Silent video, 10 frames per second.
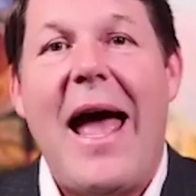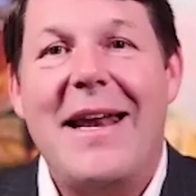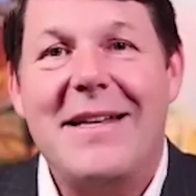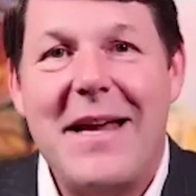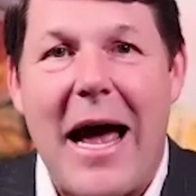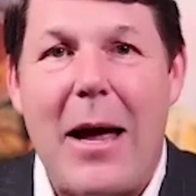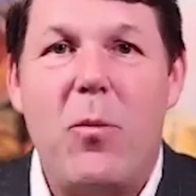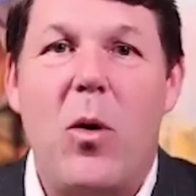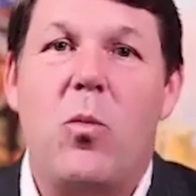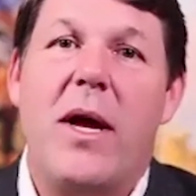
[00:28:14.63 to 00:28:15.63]
at a time
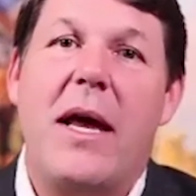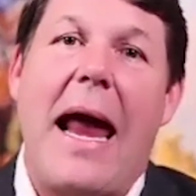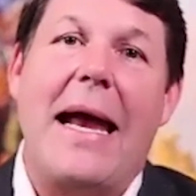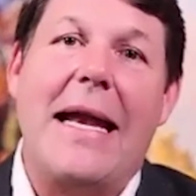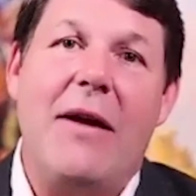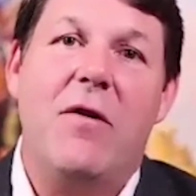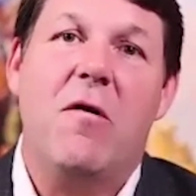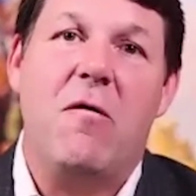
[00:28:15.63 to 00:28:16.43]
when we can't even